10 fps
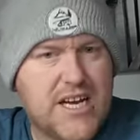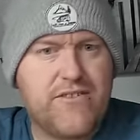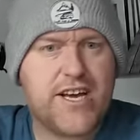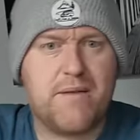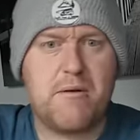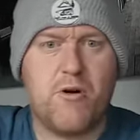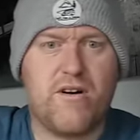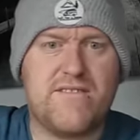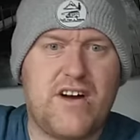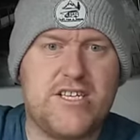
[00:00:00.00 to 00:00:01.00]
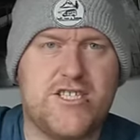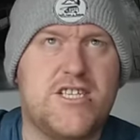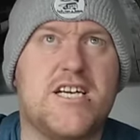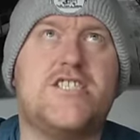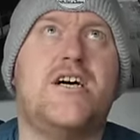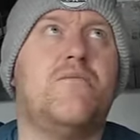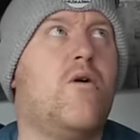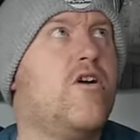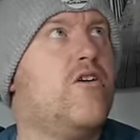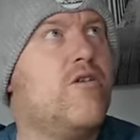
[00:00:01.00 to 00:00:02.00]
definitely going to be more adventures next year.
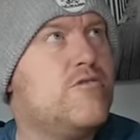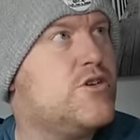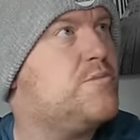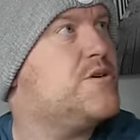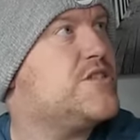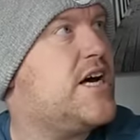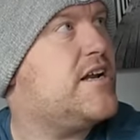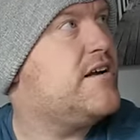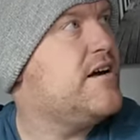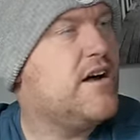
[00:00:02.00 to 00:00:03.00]
100%.